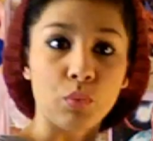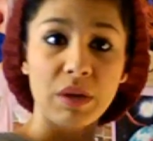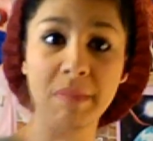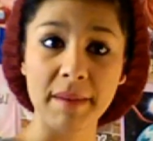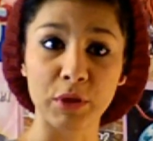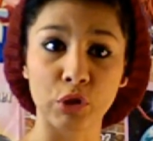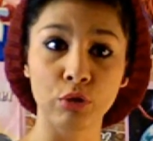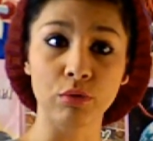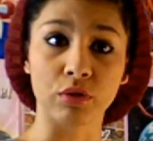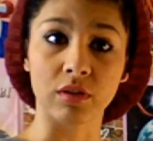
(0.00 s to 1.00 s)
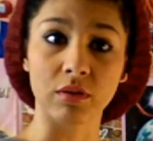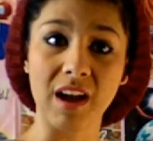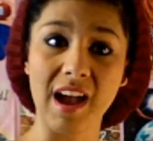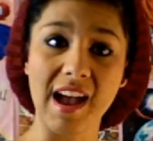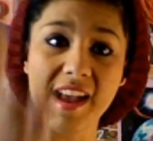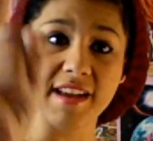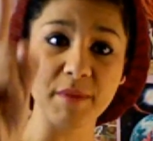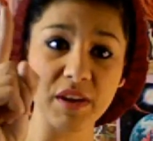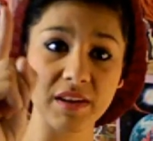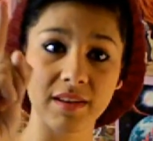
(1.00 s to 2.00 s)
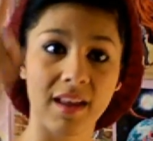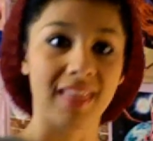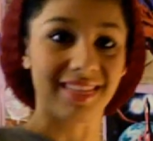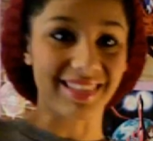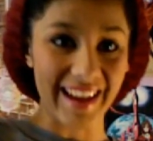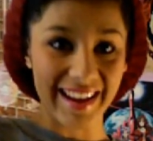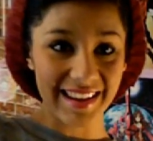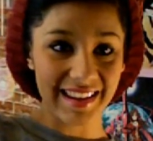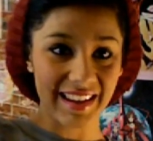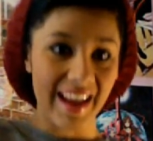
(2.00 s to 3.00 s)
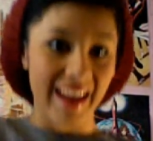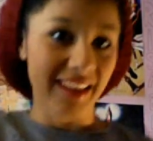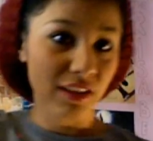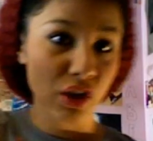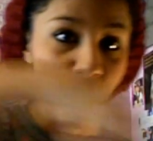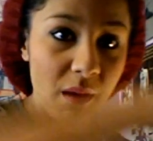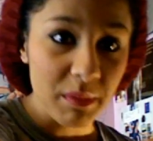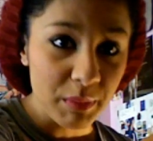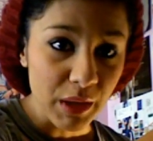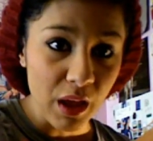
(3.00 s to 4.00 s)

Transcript: Remember to subscribe, like, and comment